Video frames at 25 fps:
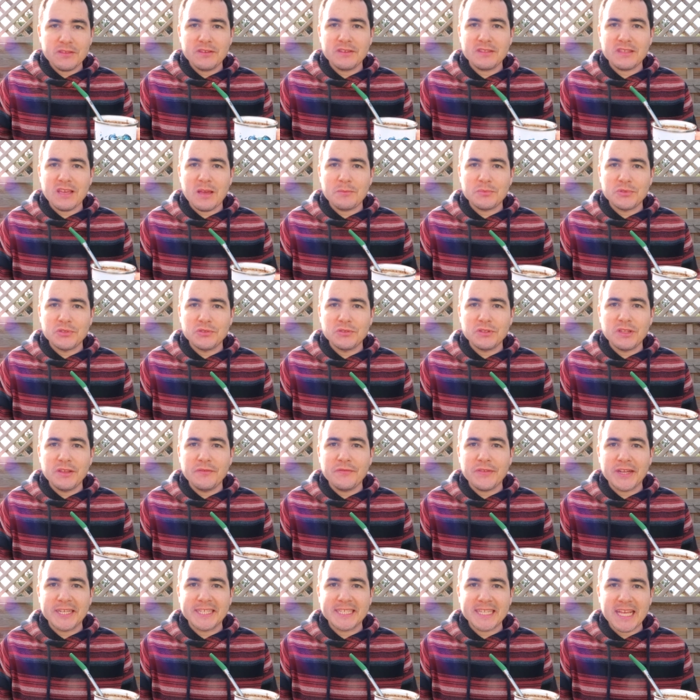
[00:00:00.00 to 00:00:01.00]
So it's absolutely
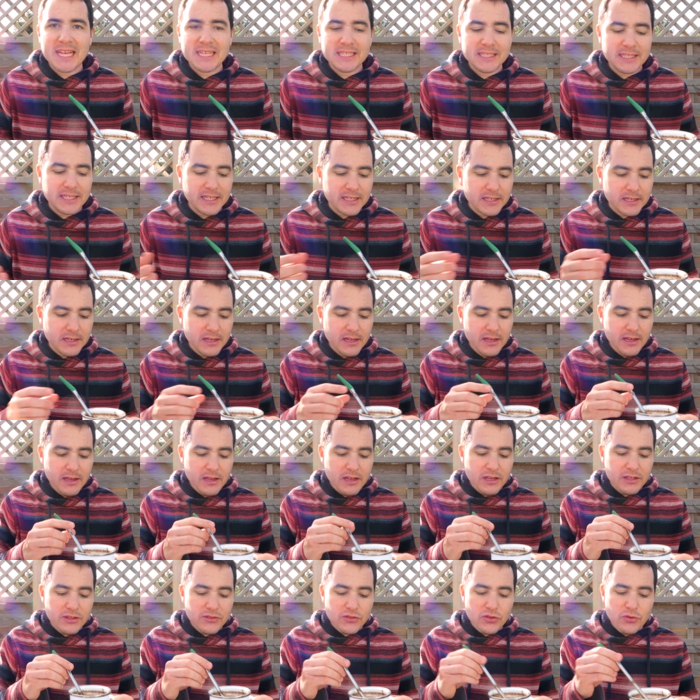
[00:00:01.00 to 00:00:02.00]
fantastic.
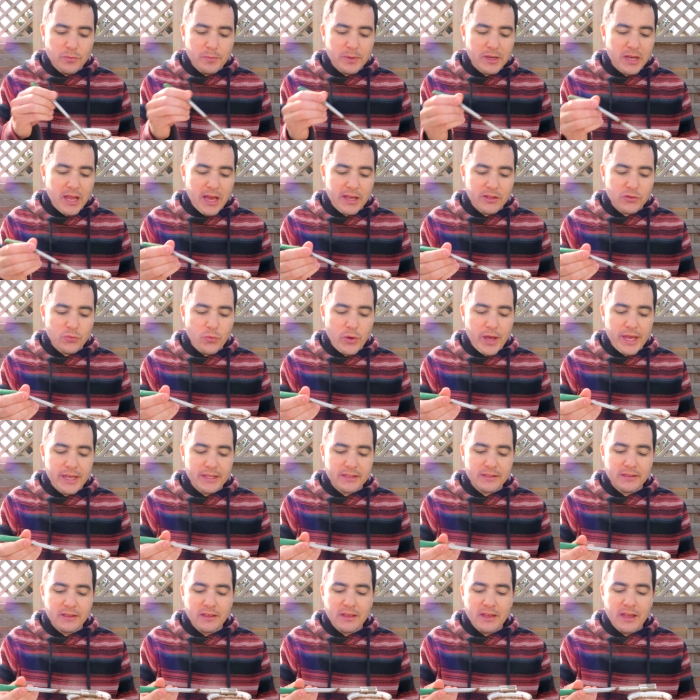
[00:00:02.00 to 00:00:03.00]
It's super
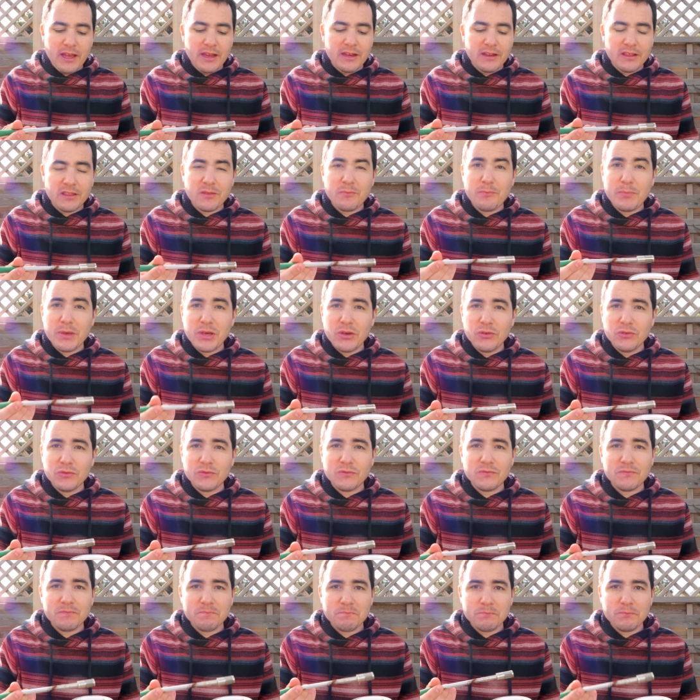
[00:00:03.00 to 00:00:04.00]
lightweight and it's
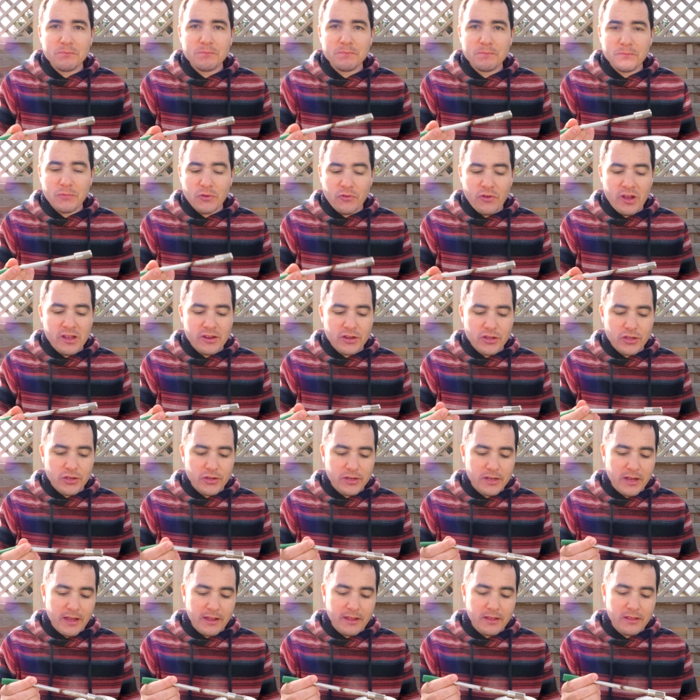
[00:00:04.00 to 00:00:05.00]
built quite
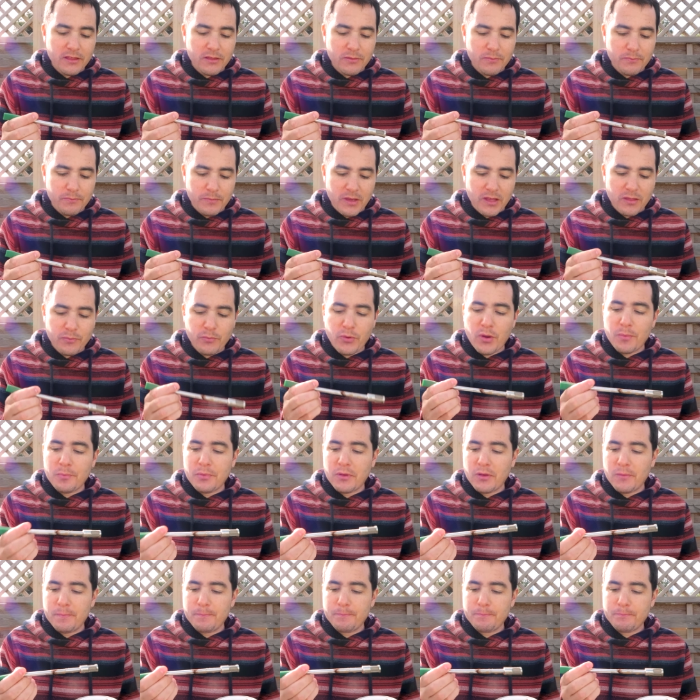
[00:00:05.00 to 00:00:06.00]
good, like it's, it's
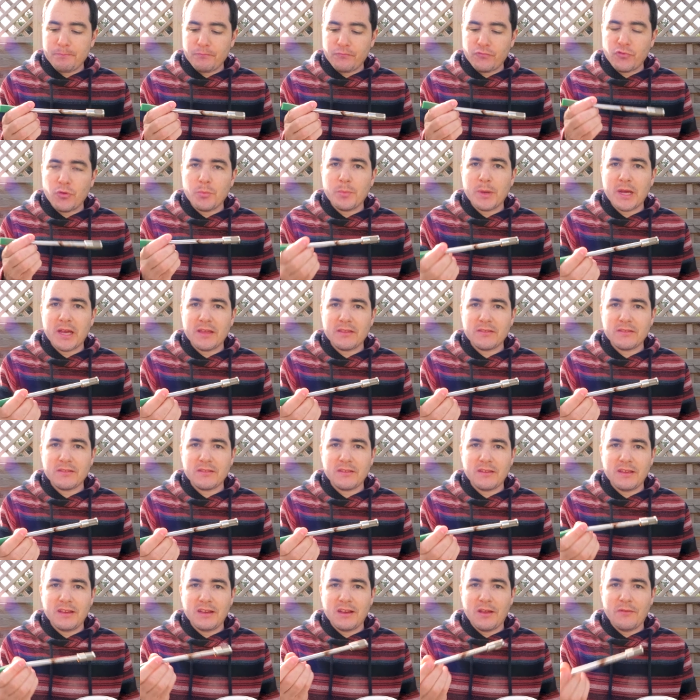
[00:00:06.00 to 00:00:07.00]
proper robust
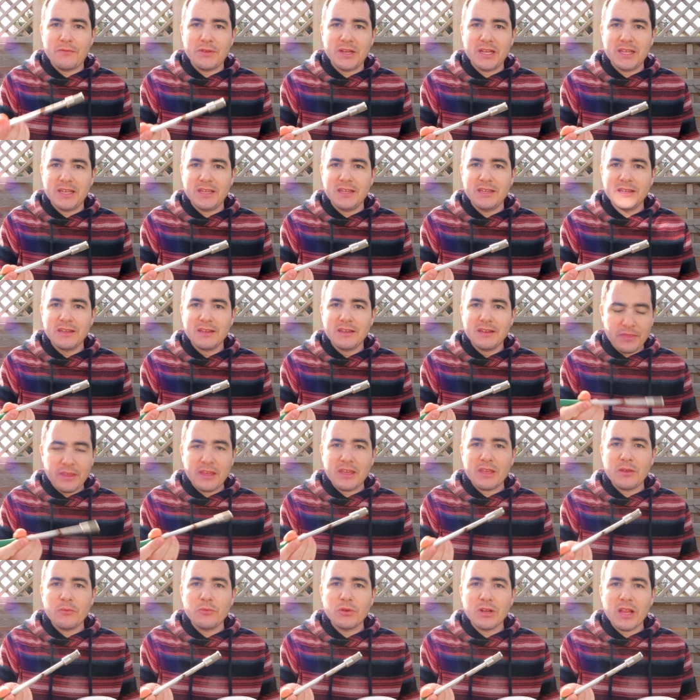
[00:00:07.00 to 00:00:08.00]
and I really
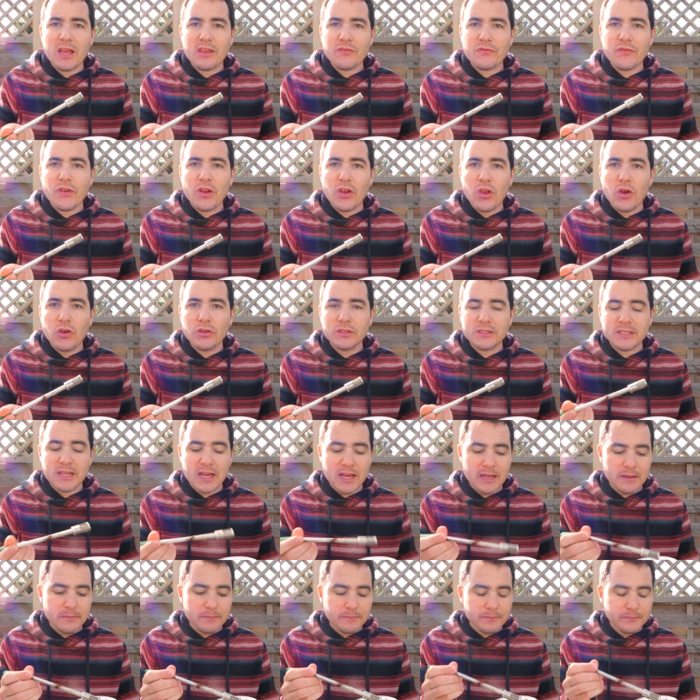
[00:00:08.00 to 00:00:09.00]
think it would last for a long
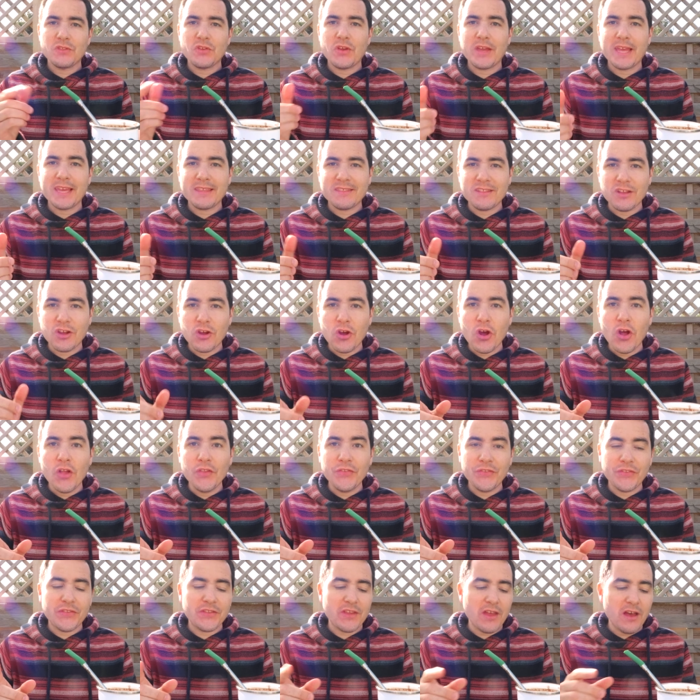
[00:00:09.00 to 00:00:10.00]
time. So I guess the
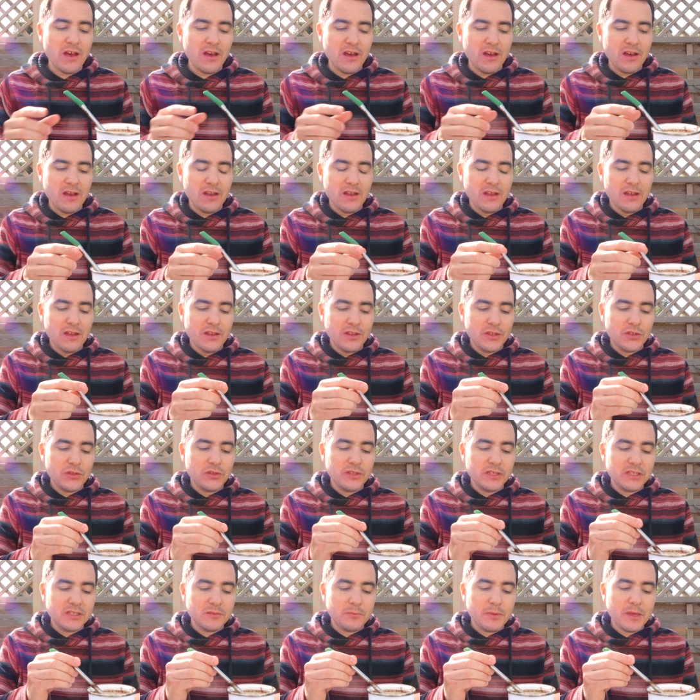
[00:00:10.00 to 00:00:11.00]
cons are
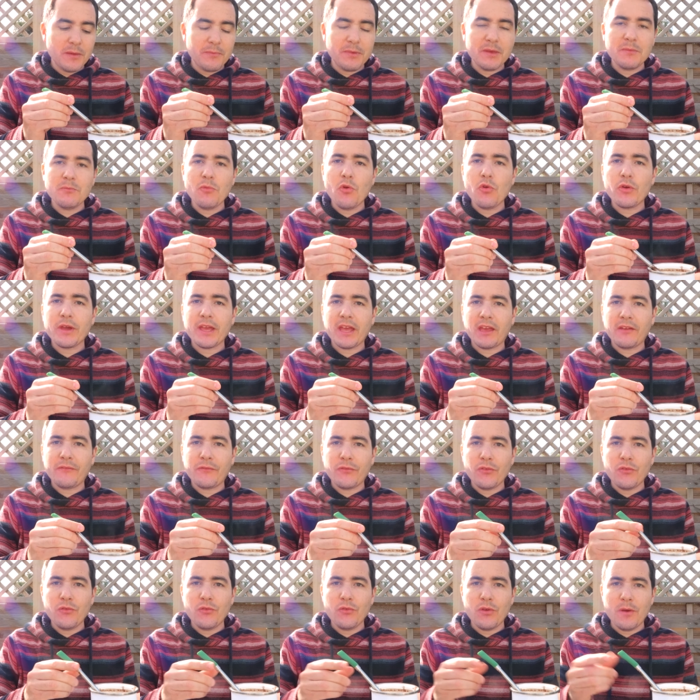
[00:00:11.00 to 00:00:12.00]
you need to be a bit more
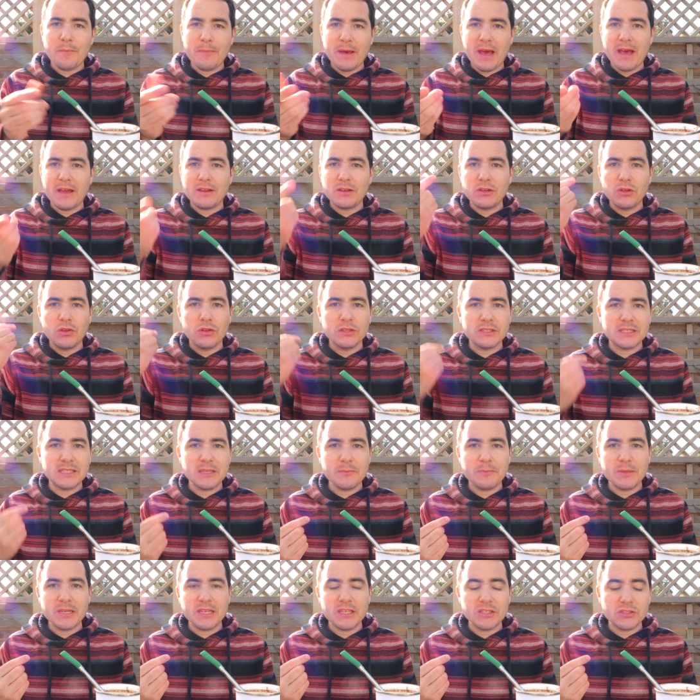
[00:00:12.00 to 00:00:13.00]
careful about not
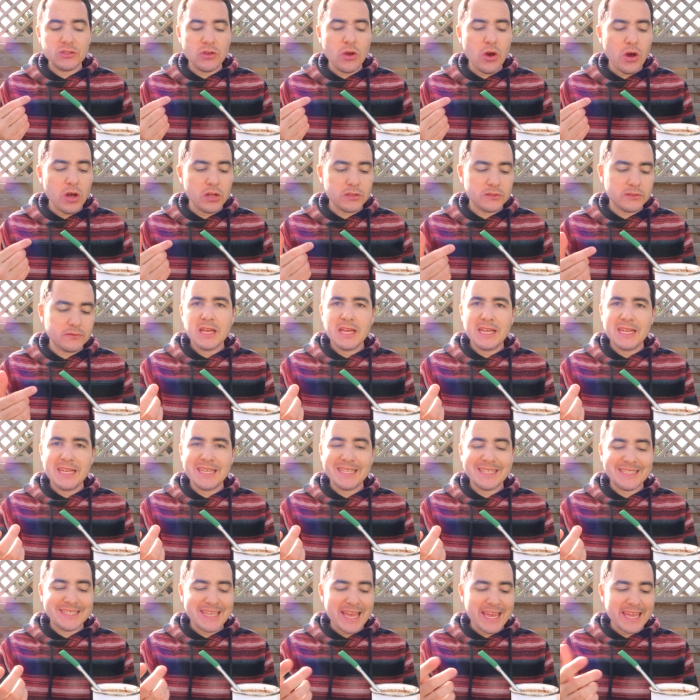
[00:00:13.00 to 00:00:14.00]
sipping it hot. And
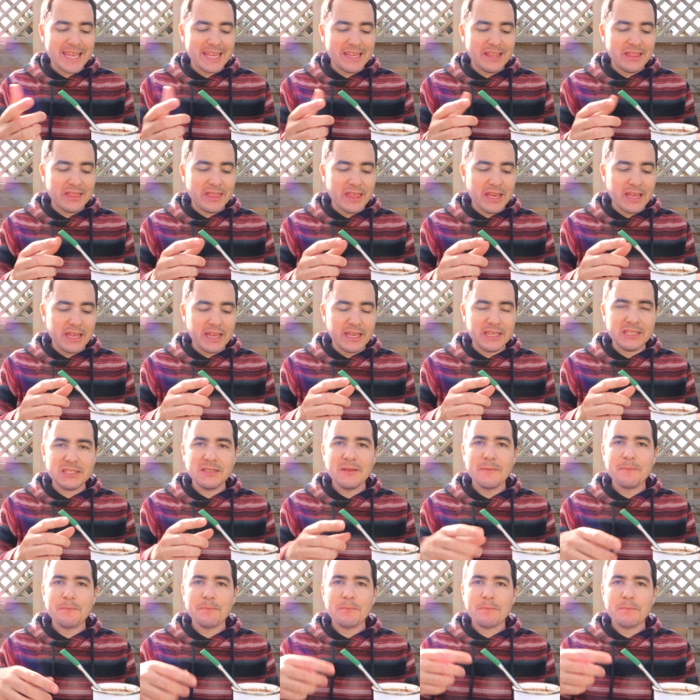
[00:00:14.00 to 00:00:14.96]
the second thing is